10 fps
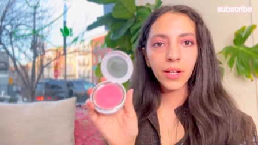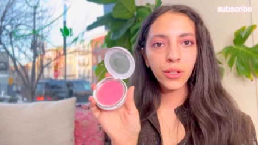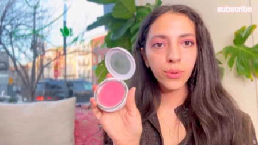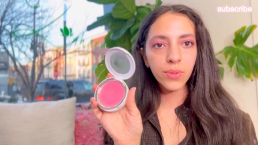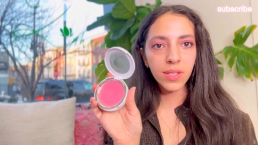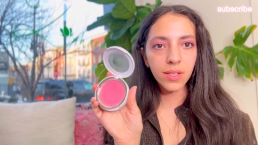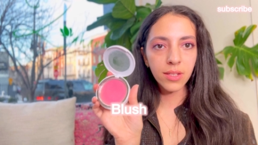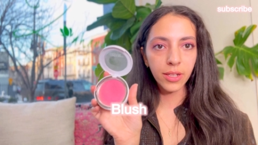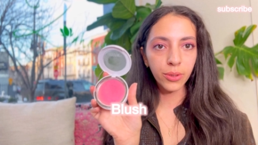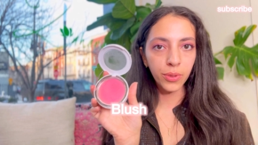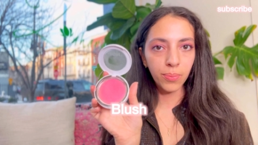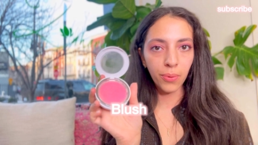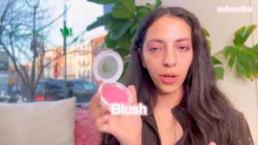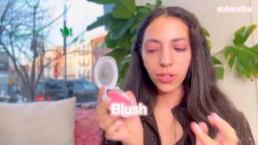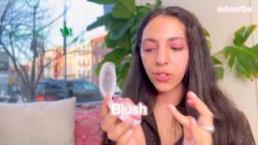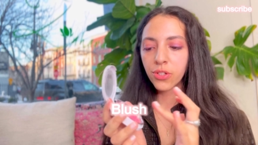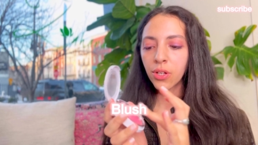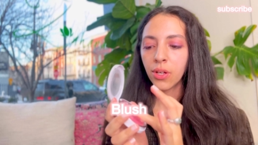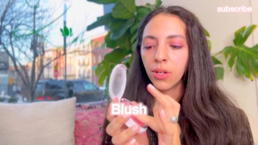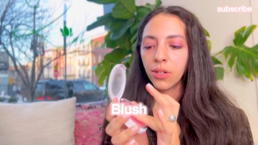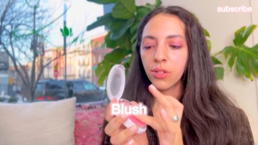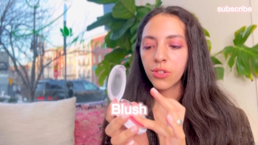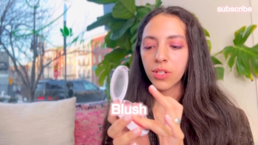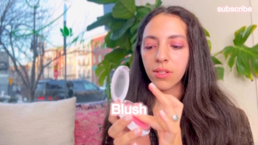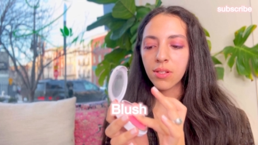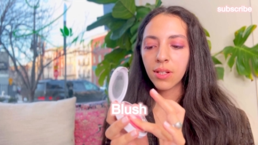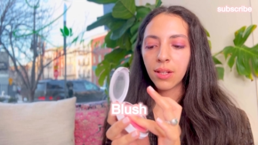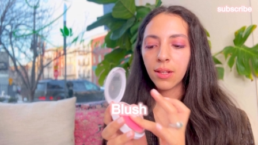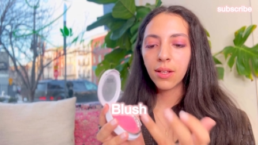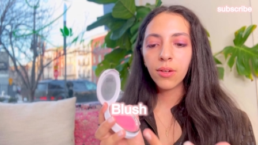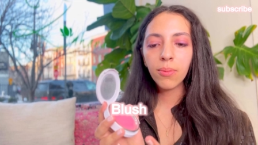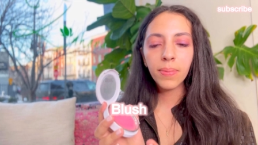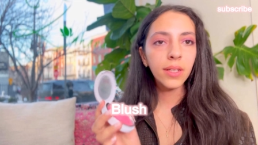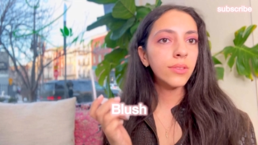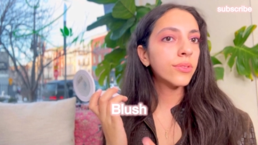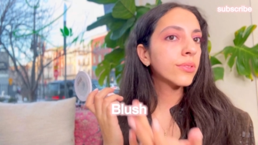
I use this liquid blush, just a little bit